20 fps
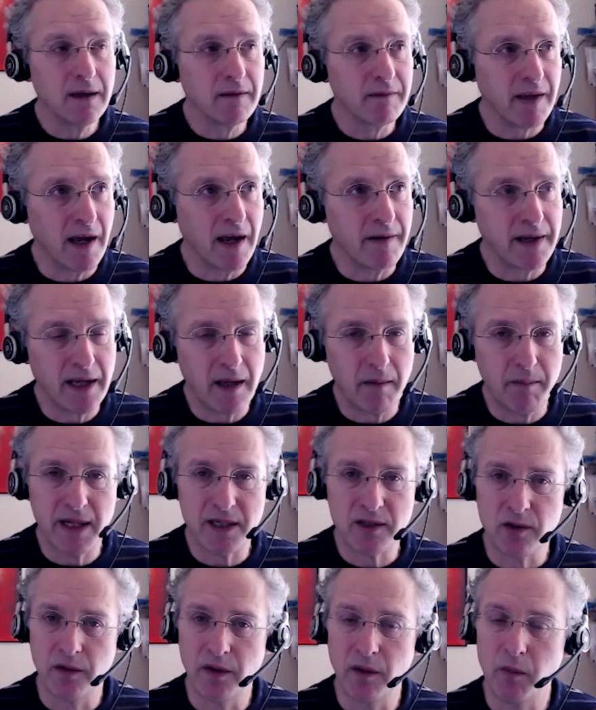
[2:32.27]
they only get
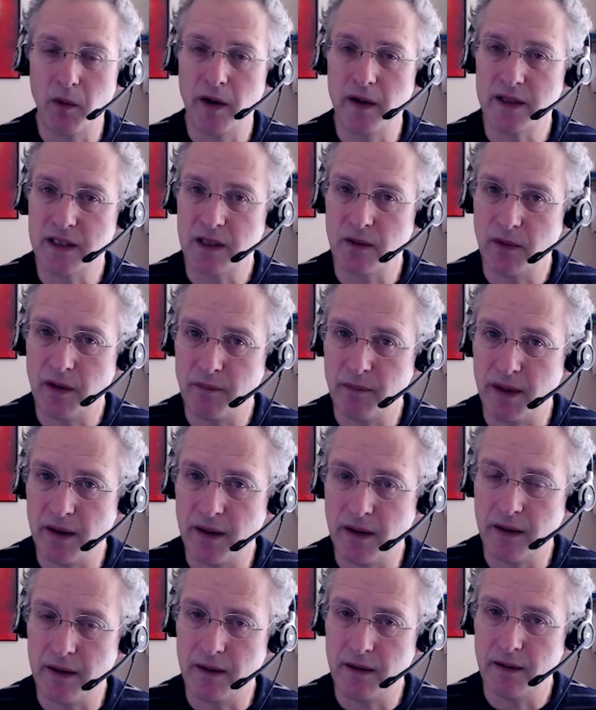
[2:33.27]
better on the words that we've
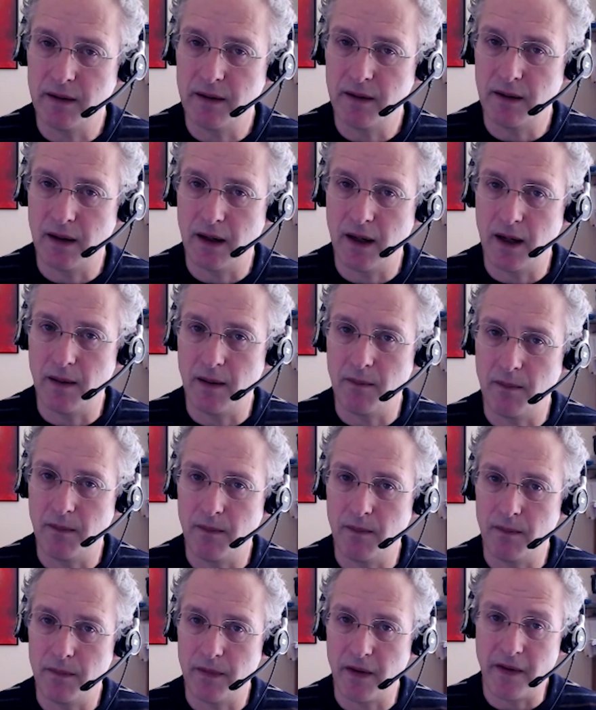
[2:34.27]
been
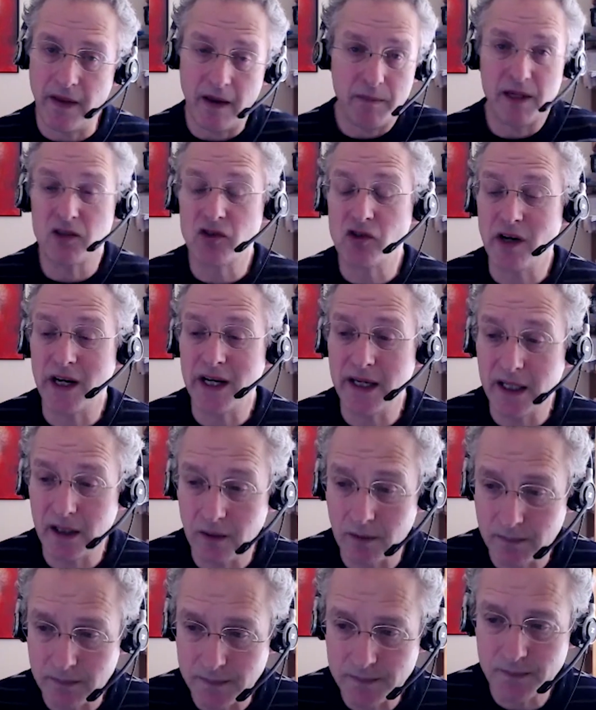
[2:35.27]
um, that they've been training
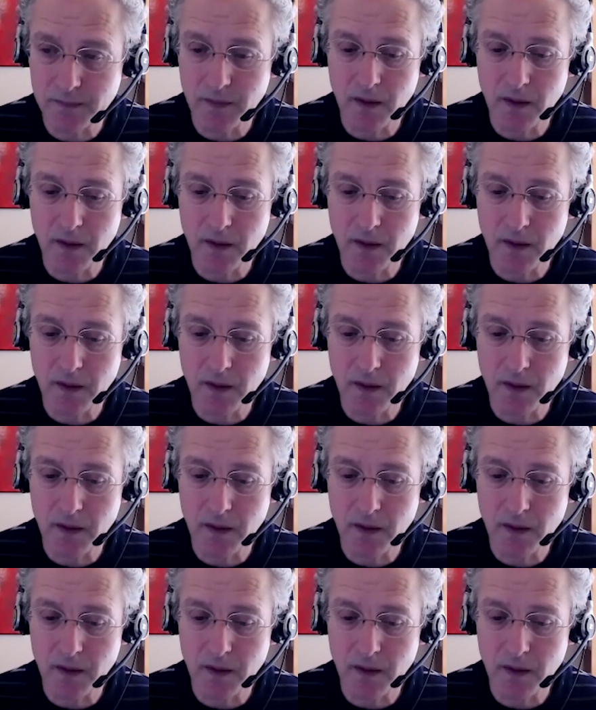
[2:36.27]
on.